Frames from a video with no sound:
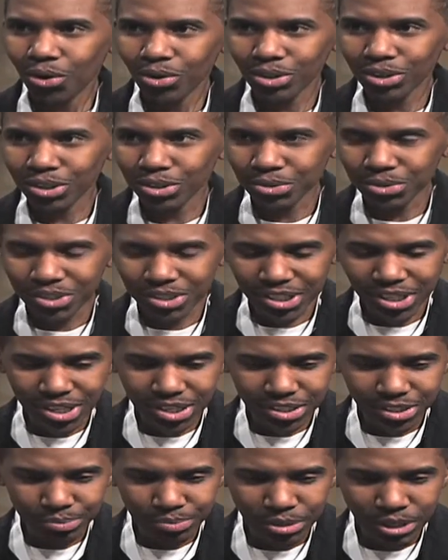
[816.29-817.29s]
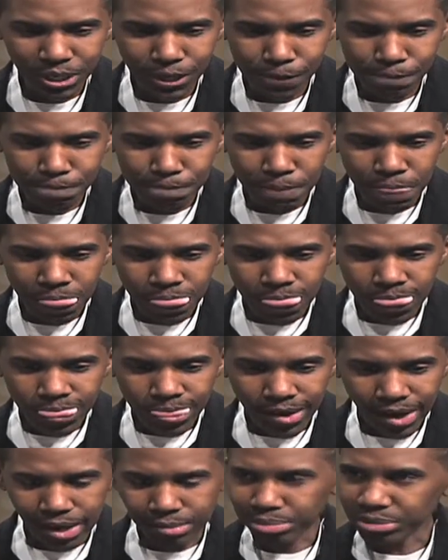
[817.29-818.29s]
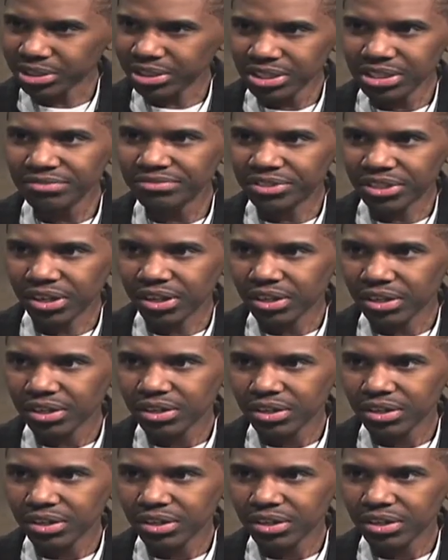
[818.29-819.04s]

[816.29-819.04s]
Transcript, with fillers: all of those things, but I believed her.